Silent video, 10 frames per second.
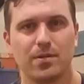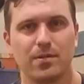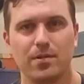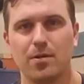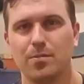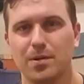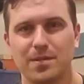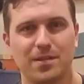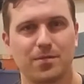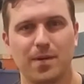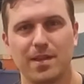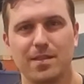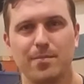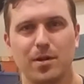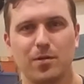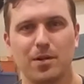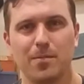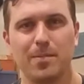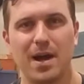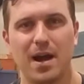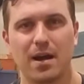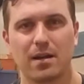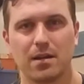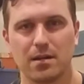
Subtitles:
Don't put this right in the middle of your back.